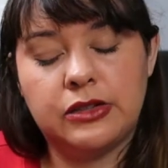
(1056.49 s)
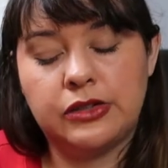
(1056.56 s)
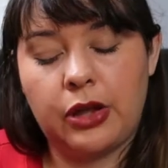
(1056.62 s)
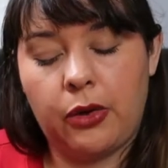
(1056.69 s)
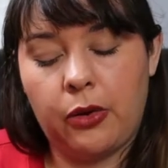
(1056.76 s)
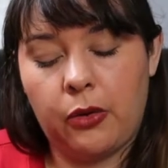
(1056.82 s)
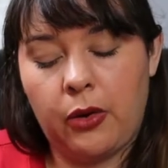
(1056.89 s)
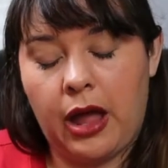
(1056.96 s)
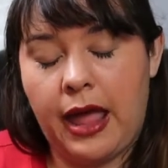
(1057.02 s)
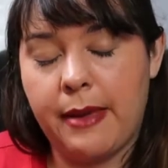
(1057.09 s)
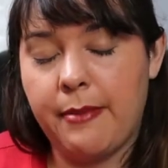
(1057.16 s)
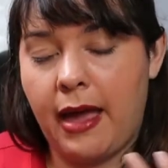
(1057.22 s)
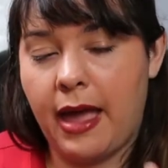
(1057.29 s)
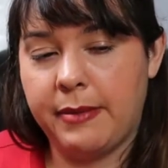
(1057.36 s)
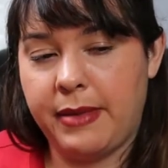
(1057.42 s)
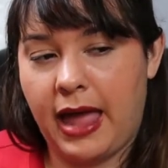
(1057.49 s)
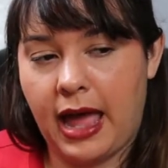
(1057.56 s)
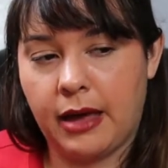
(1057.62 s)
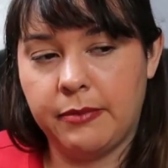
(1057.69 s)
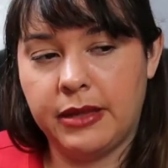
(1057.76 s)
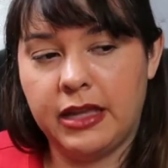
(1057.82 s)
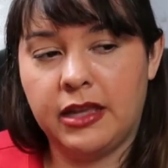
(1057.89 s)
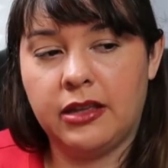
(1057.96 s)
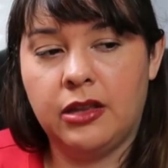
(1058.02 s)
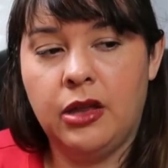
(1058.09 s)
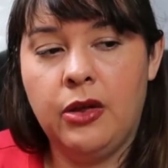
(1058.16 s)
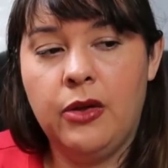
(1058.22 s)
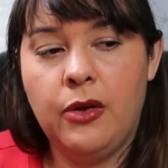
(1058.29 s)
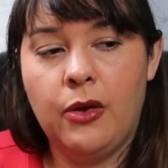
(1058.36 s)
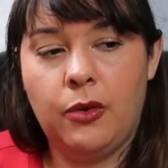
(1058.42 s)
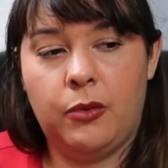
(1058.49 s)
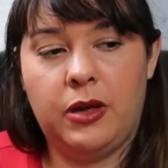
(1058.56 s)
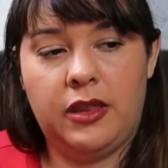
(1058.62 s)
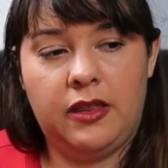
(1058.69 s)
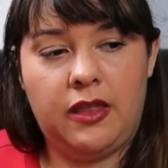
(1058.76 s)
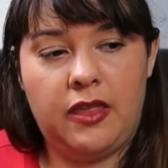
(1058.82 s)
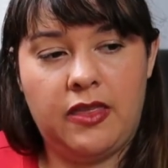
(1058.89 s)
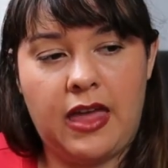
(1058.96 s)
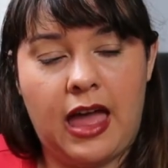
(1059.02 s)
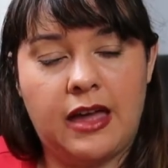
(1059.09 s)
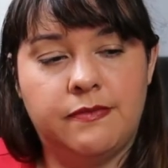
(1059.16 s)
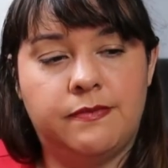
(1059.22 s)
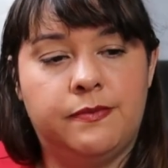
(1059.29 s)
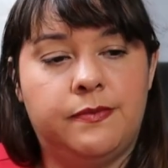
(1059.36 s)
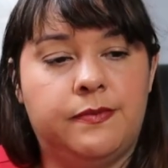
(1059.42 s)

So I'm, I'm happy with that.